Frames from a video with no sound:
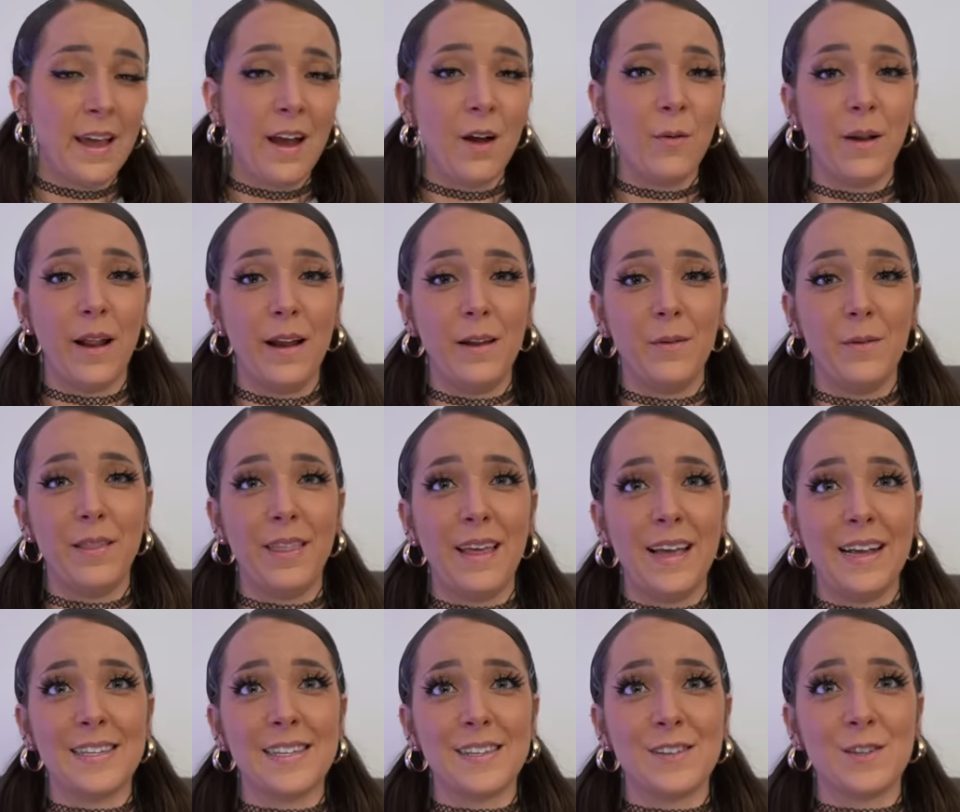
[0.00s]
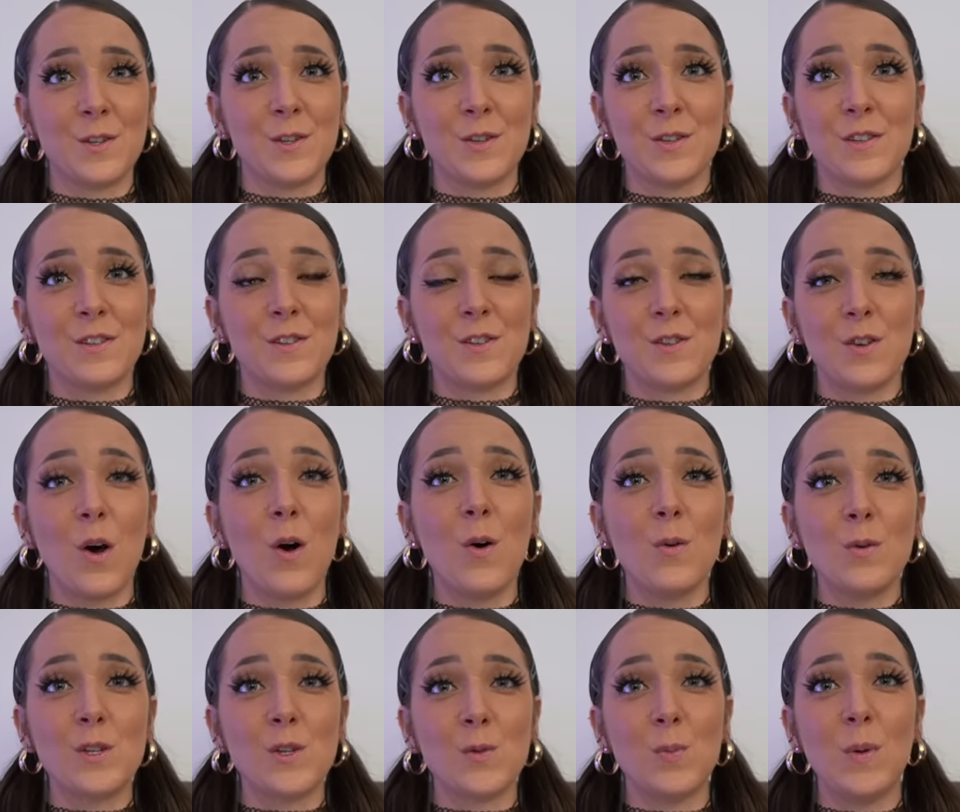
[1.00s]
care what anyone thinks. It's just
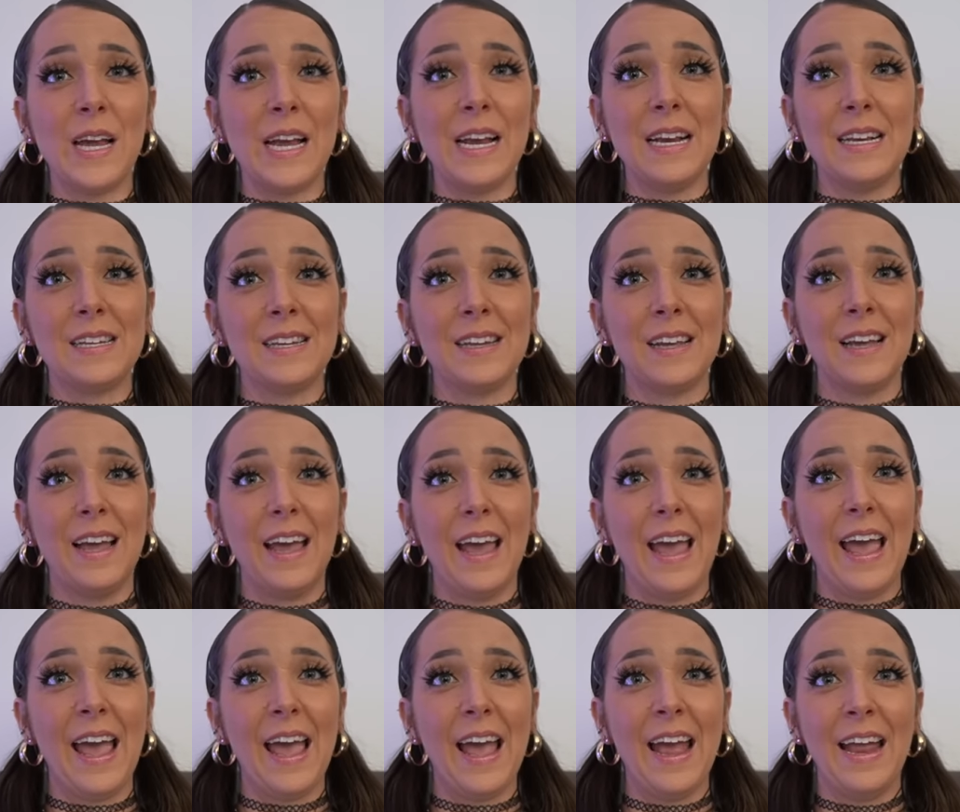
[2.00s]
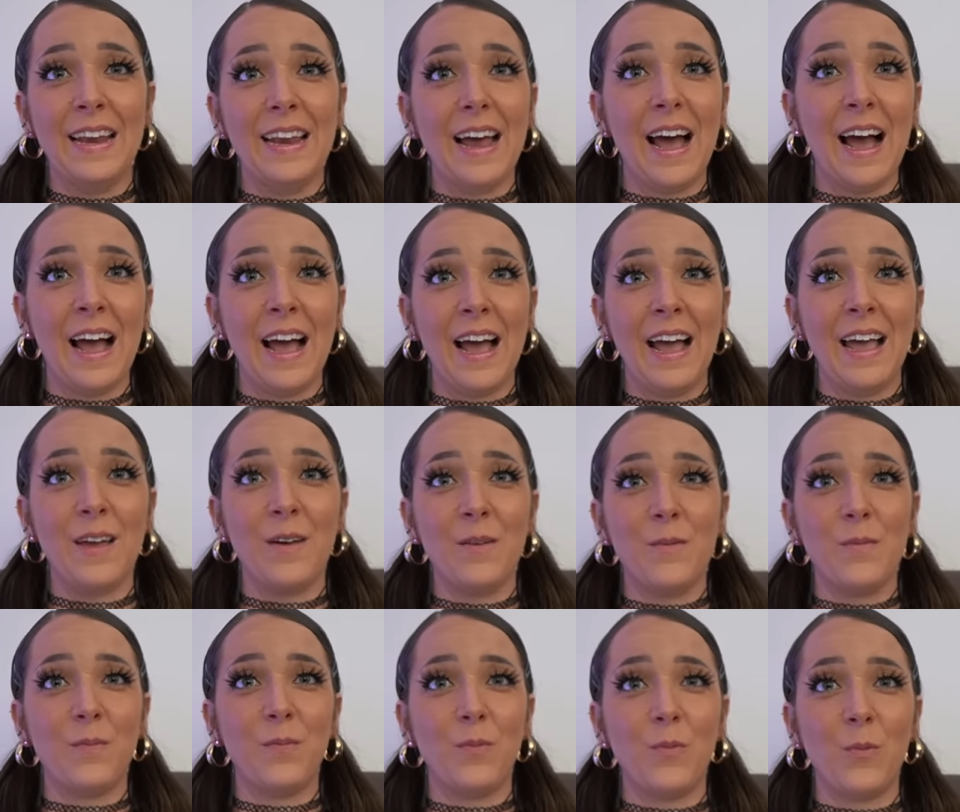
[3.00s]
so sweet, and I
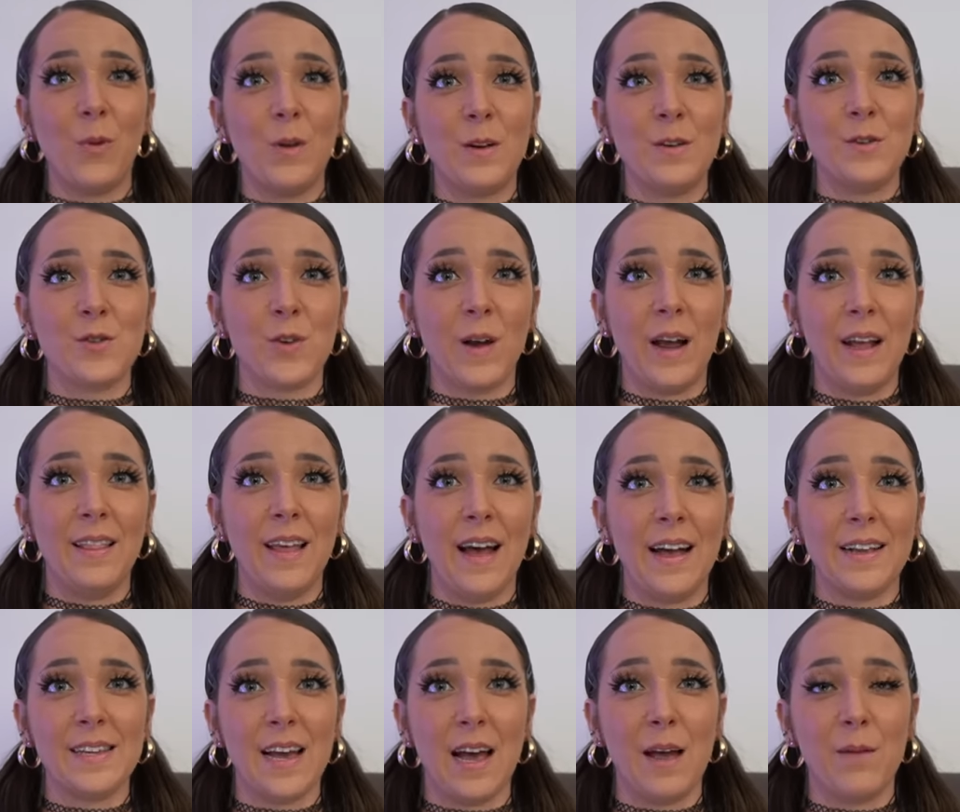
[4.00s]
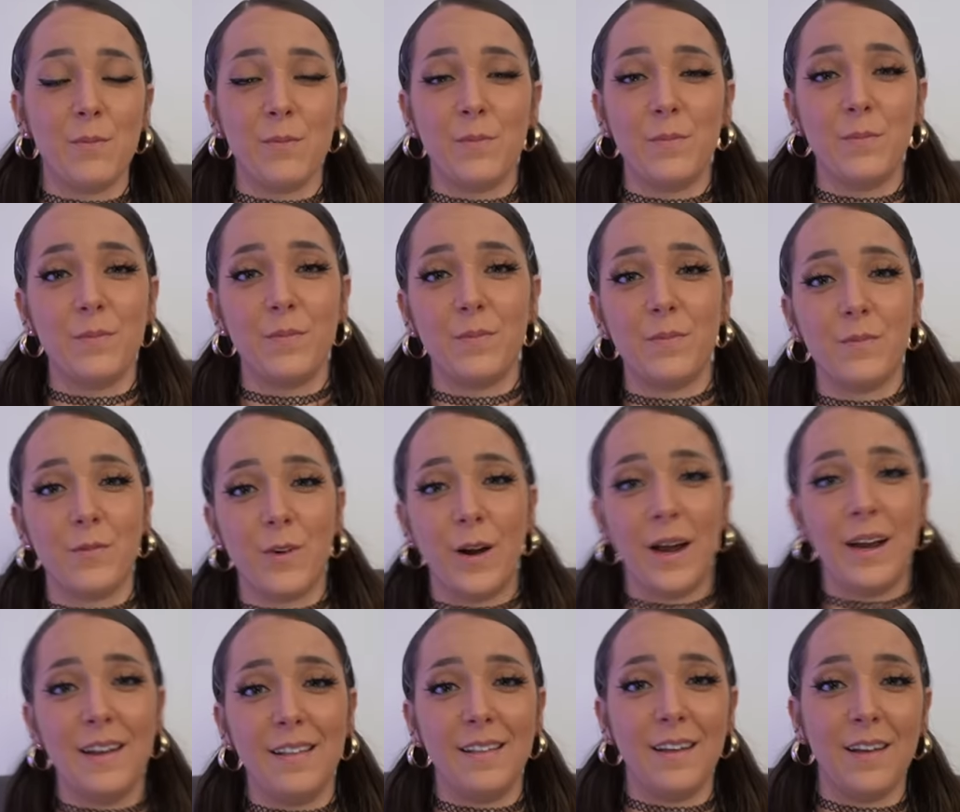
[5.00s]
wouldn't trade that time for
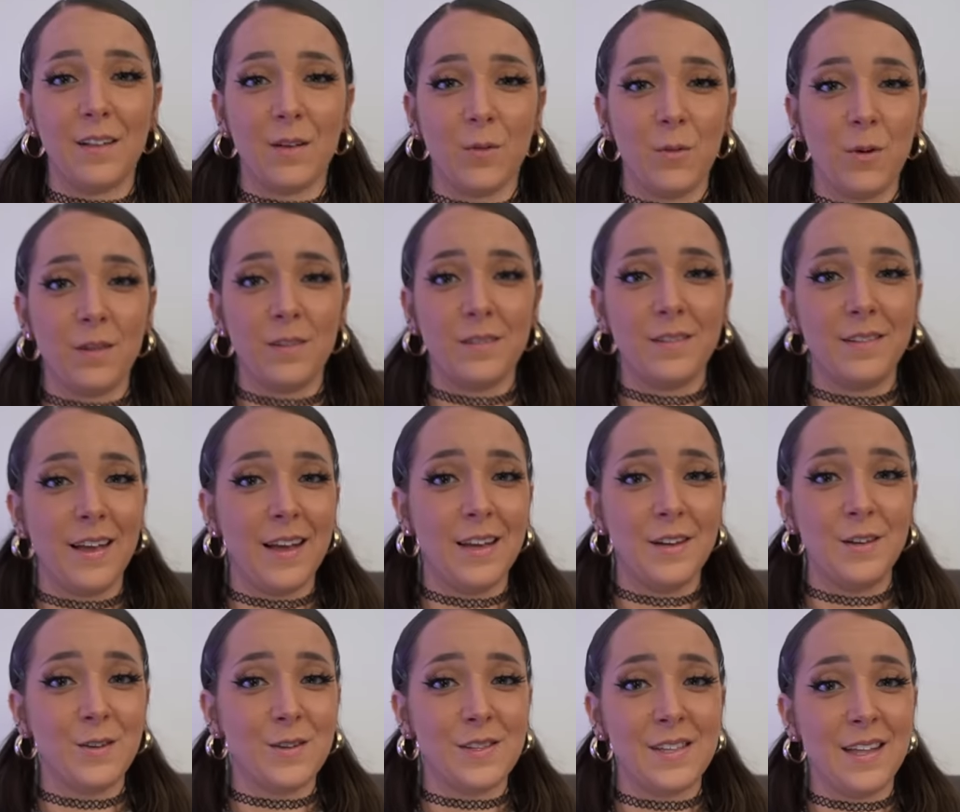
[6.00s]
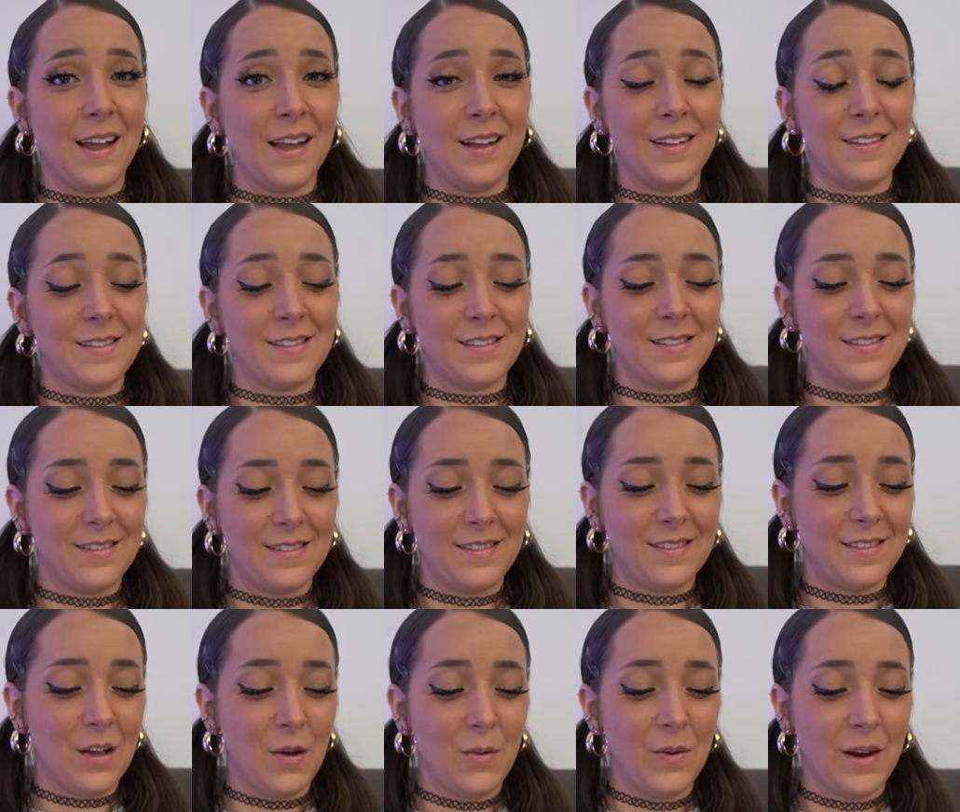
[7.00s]
anything in the world. I just think it's
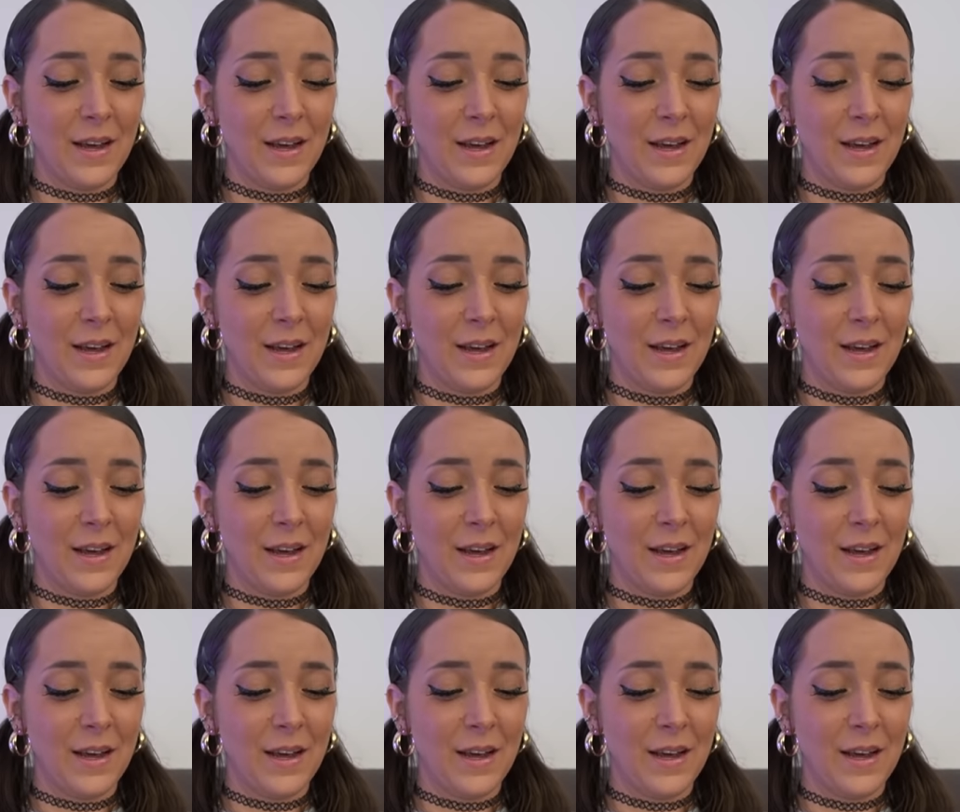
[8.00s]
so